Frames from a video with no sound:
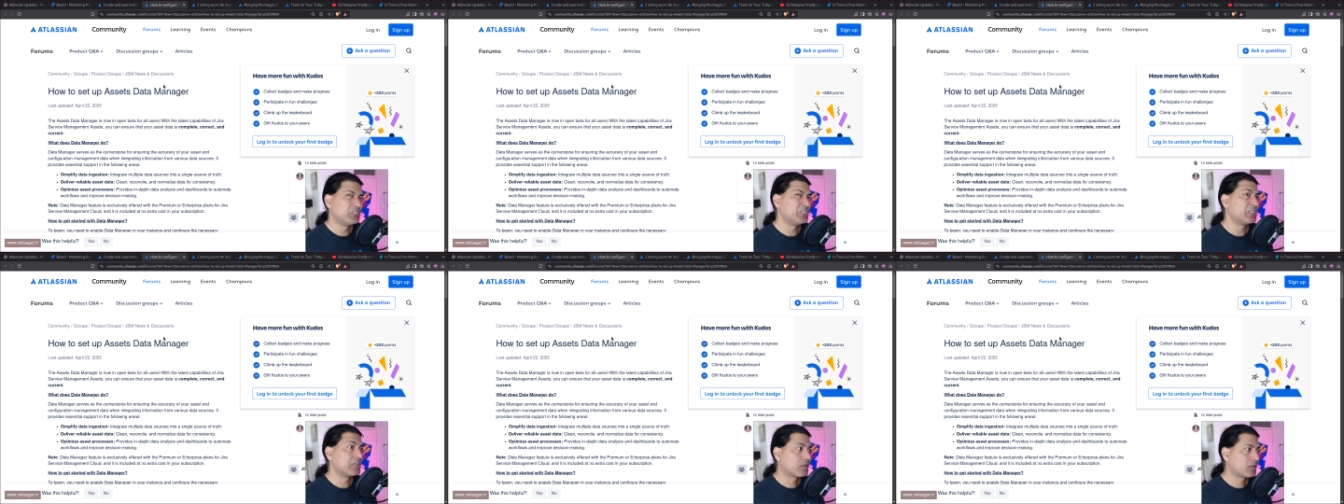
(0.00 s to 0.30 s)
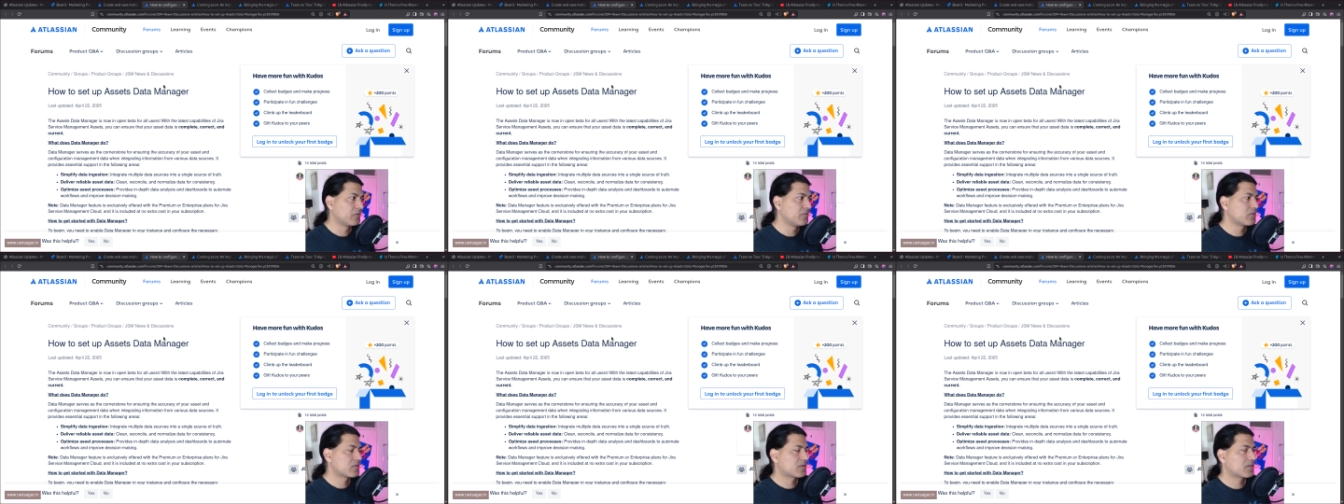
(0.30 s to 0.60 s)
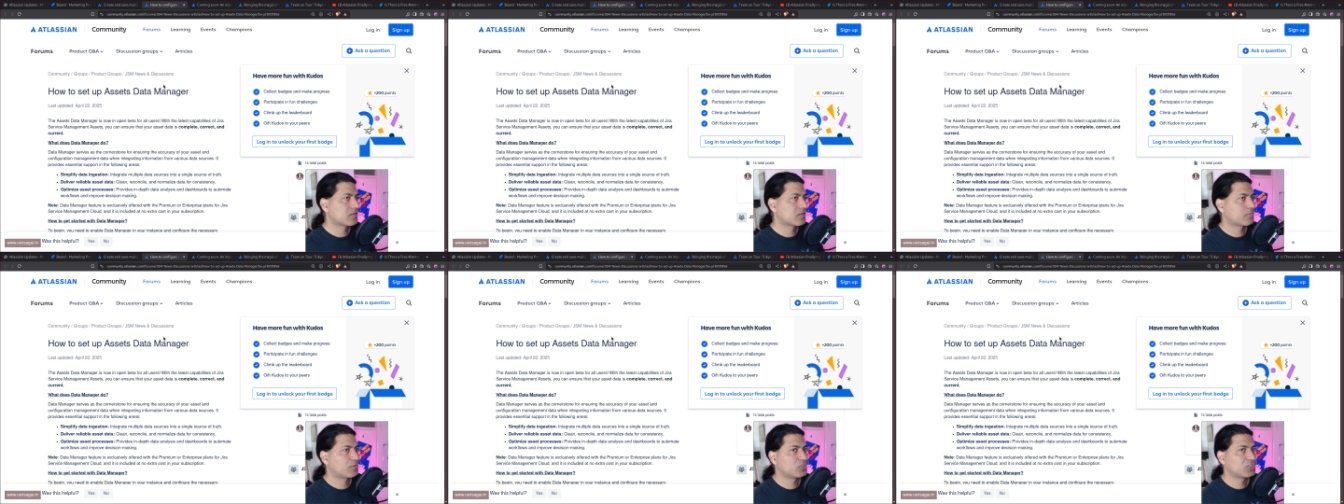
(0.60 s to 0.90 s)
Jira
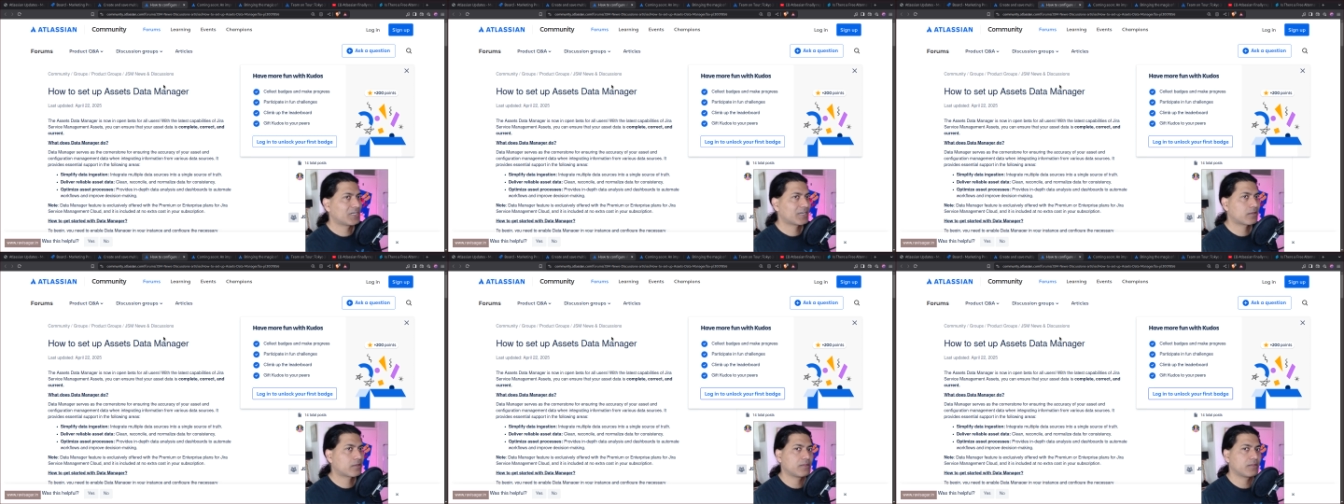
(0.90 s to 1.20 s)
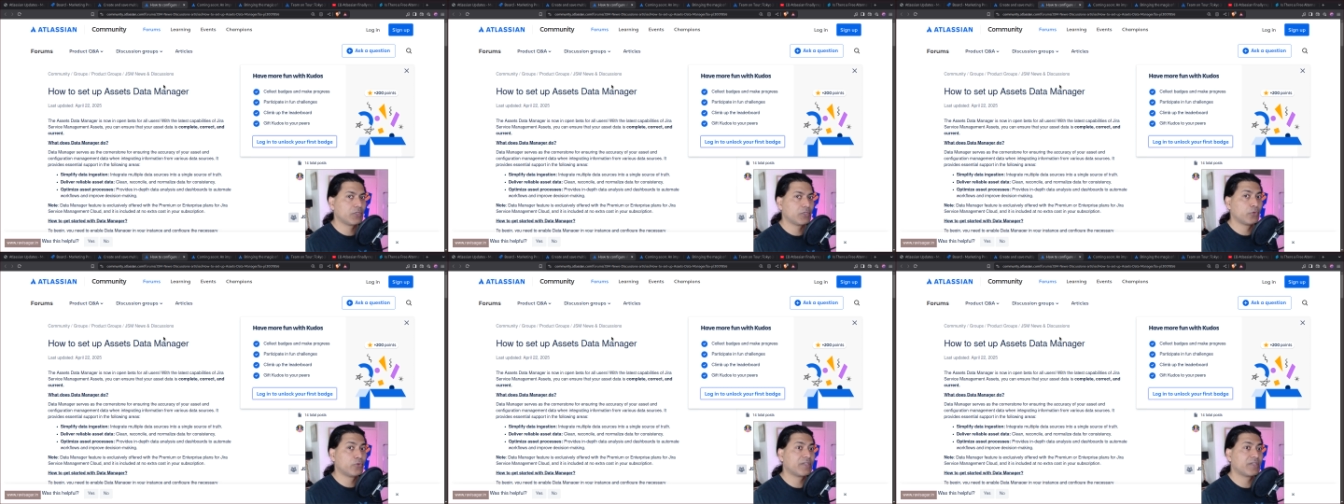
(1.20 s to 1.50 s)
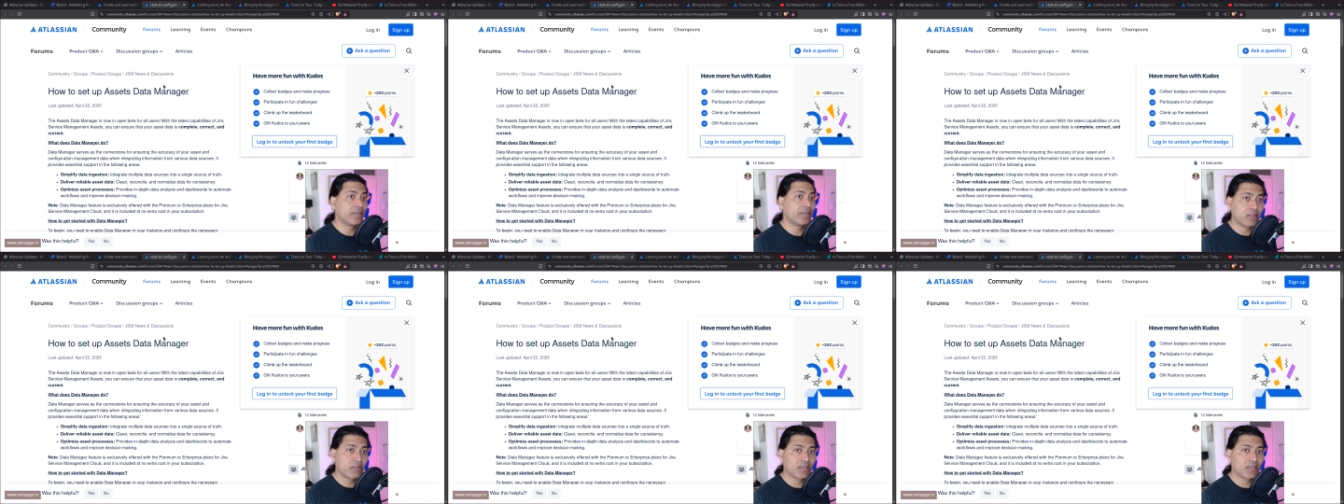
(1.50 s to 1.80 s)
Service Test projects
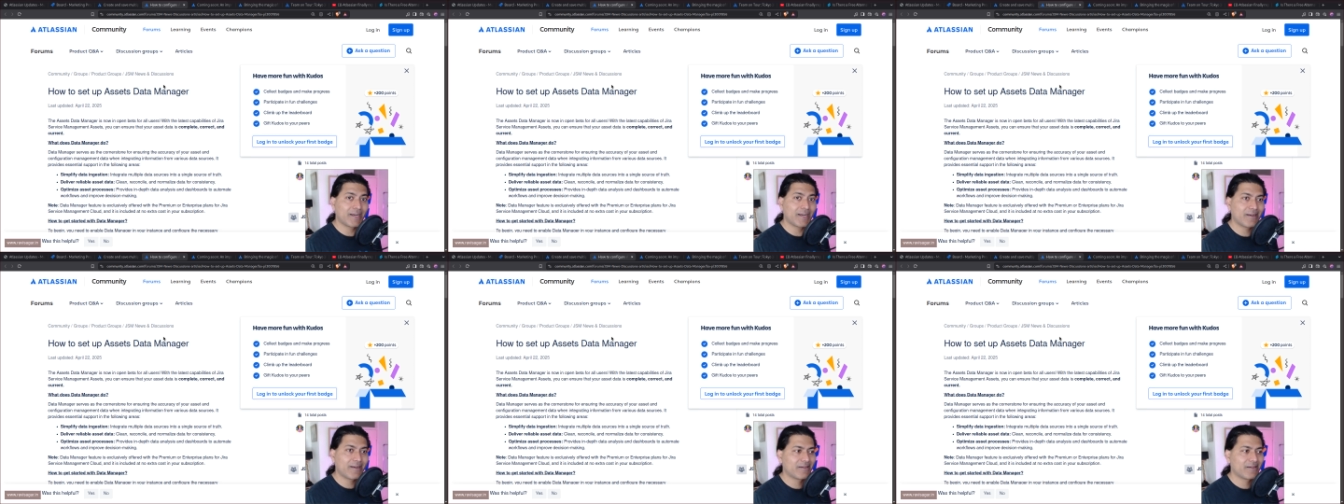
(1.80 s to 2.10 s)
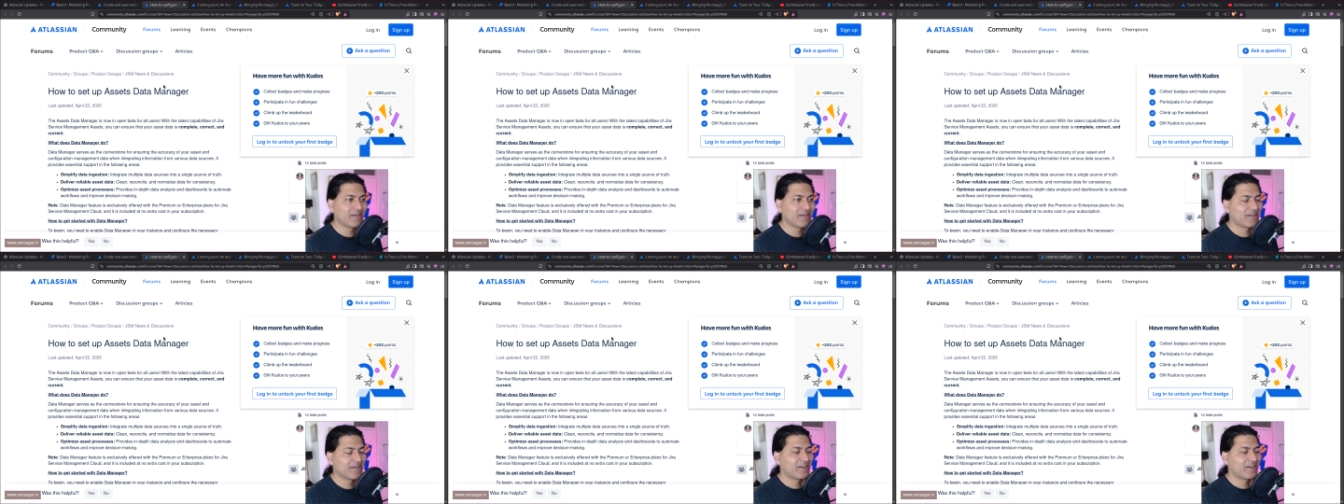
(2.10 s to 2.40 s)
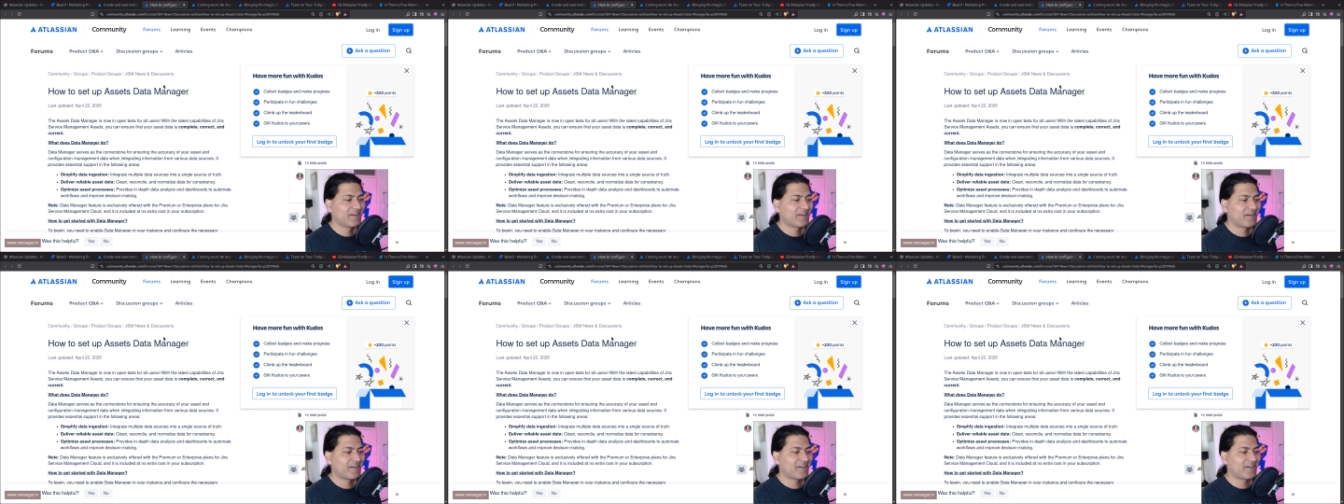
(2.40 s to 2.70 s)
using Insight,
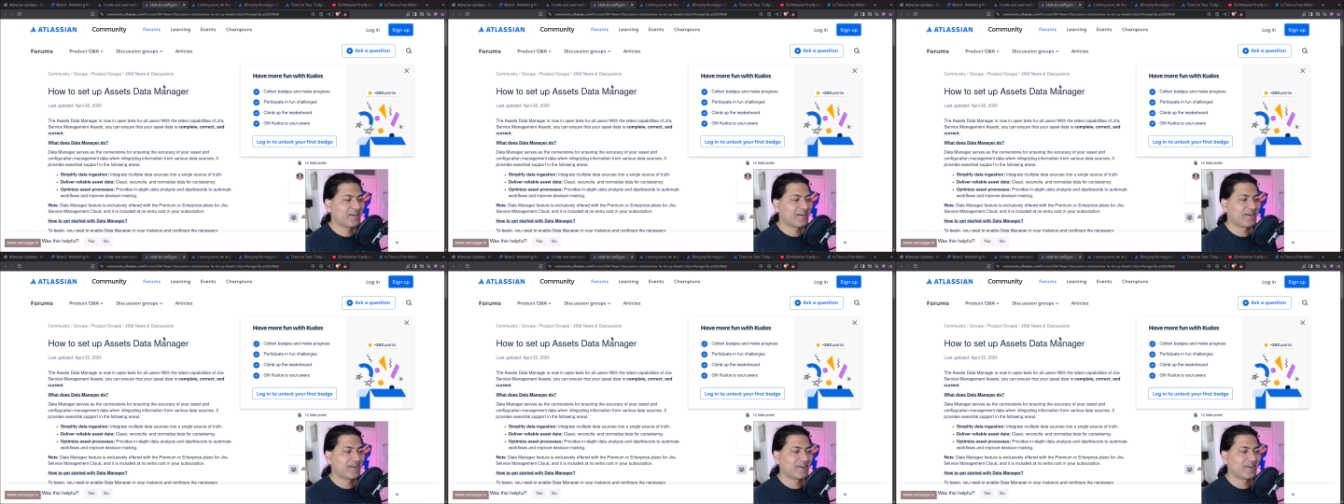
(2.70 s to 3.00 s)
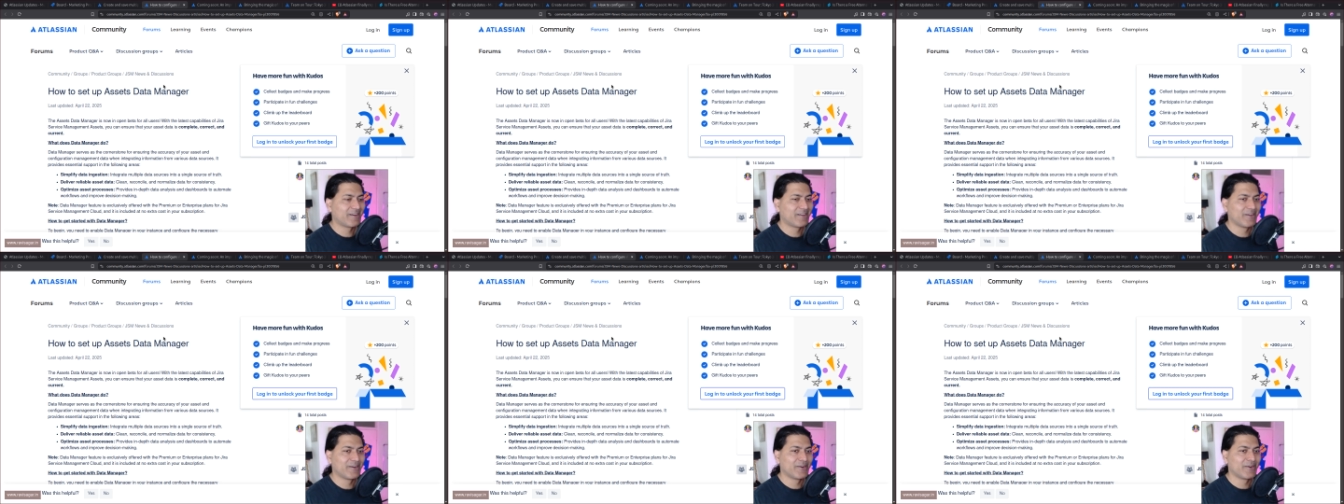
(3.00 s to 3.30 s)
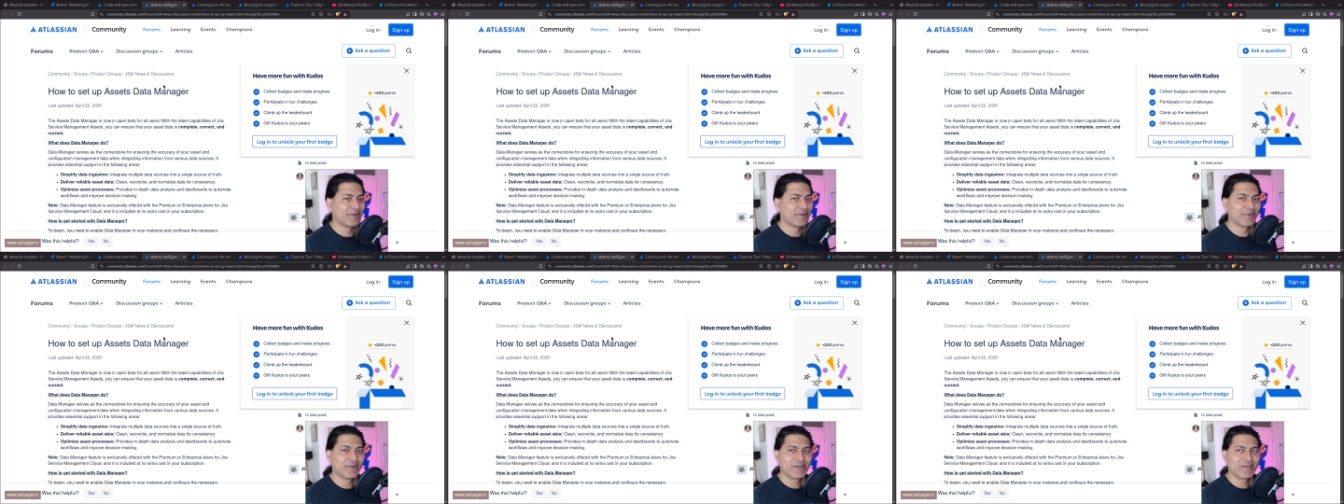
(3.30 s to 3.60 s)
and